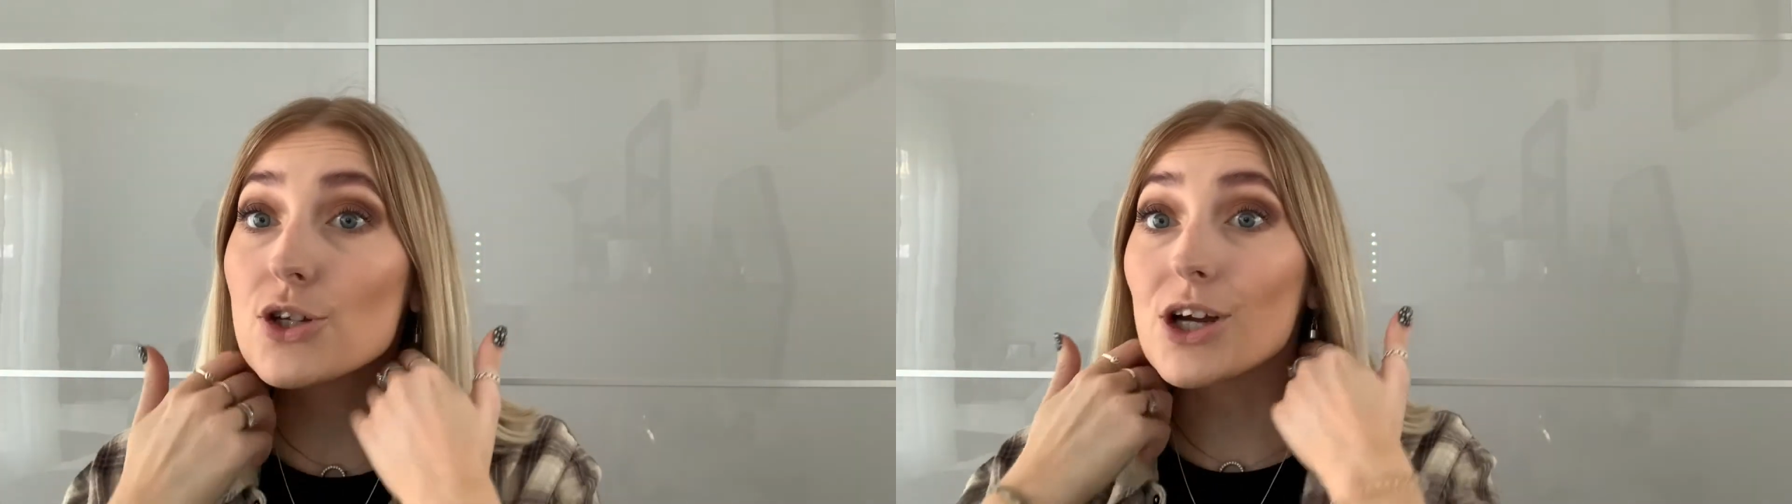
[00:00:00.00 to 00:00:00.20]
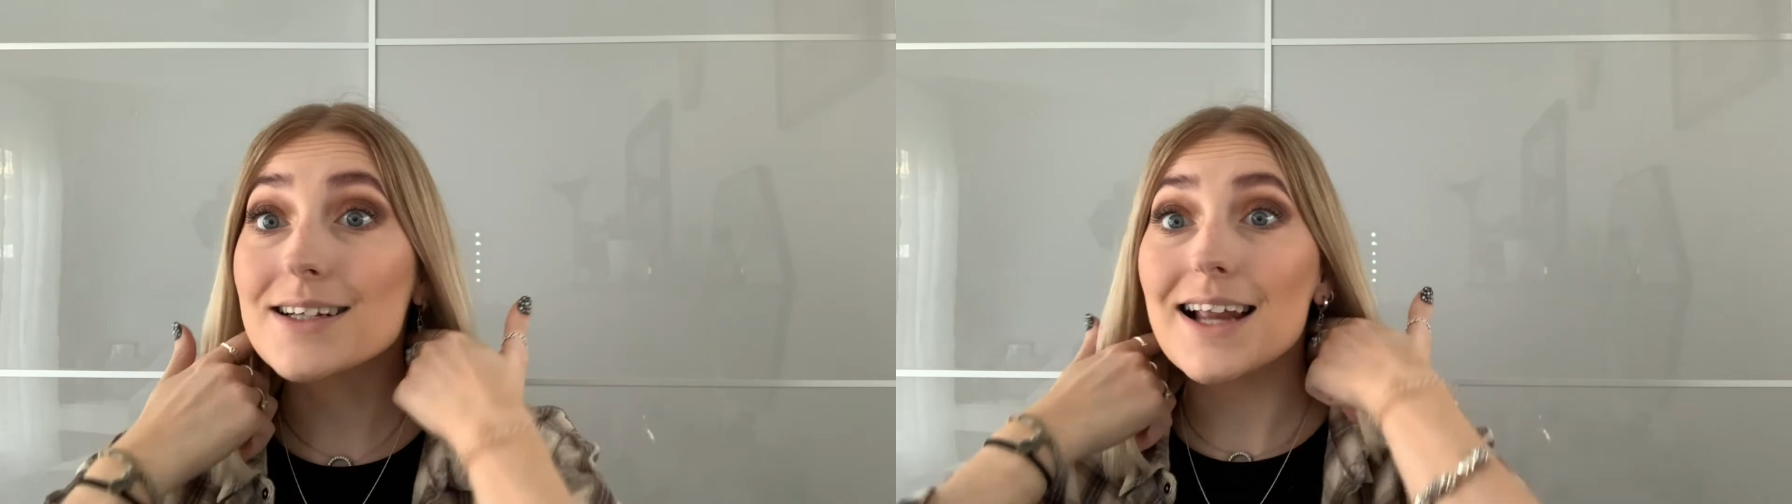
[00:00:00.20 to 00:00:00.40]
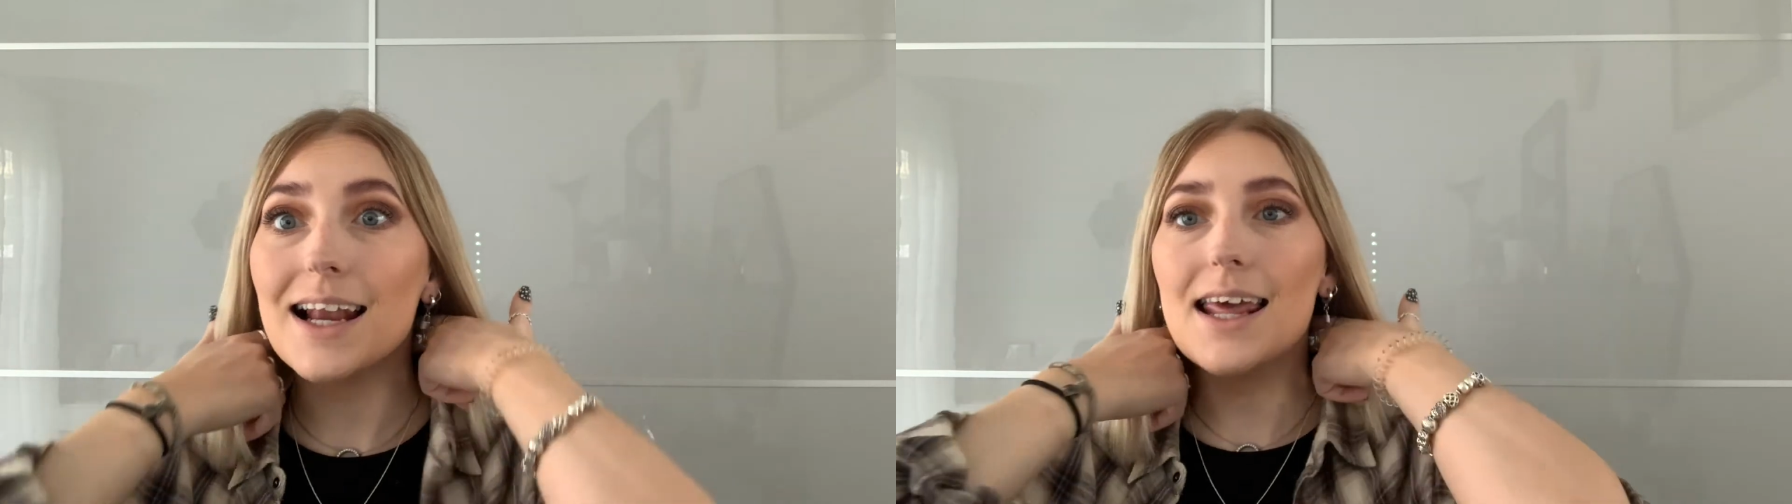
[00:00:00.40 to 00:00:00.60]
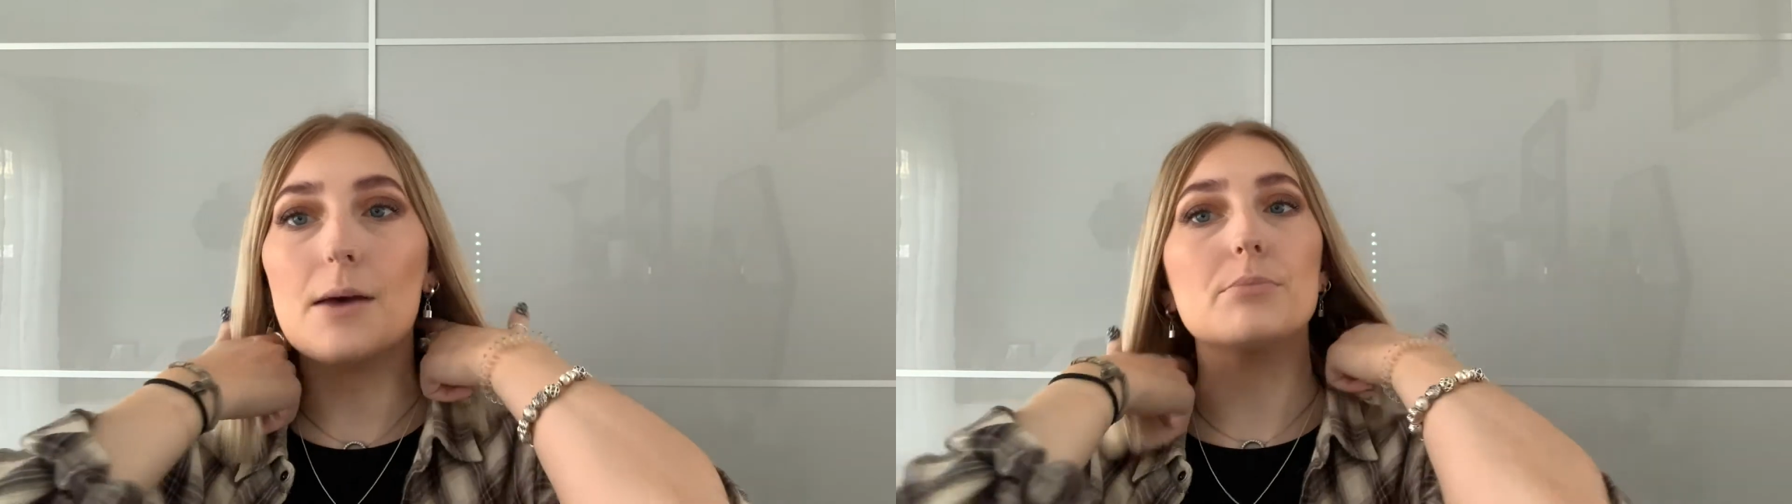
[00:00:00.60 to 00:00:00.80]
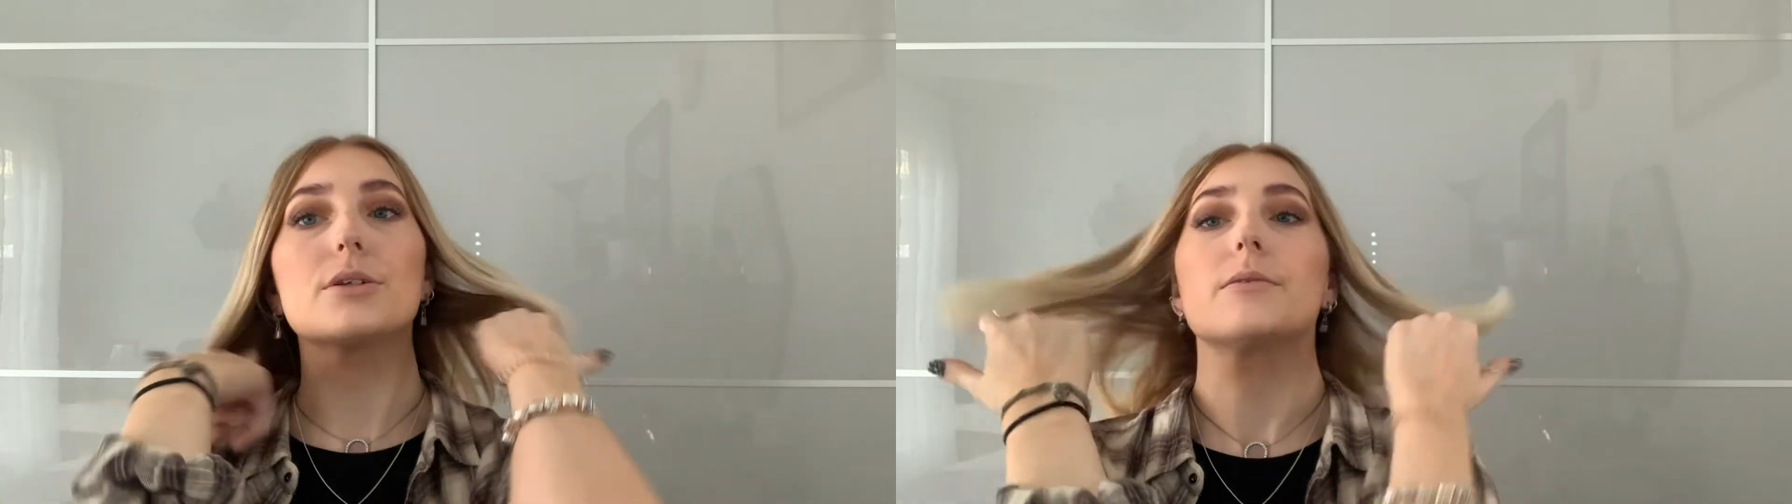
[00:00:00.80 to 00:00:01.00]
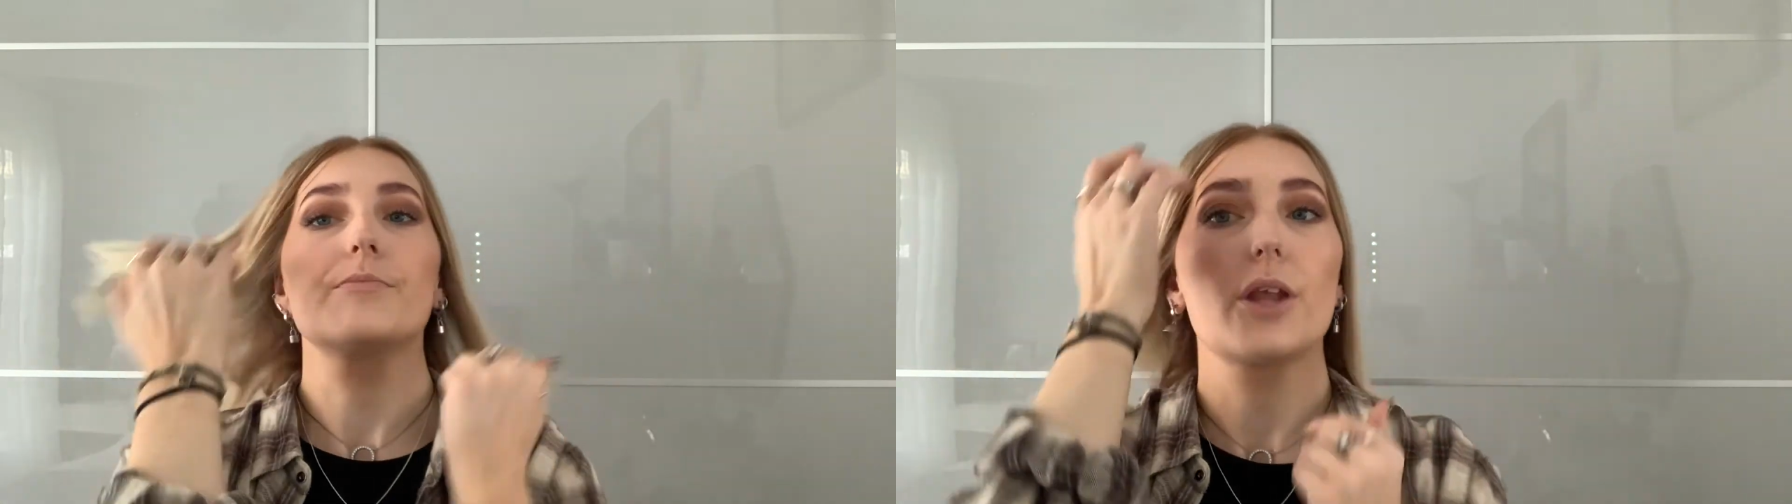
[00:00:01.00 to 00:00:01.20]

just lips.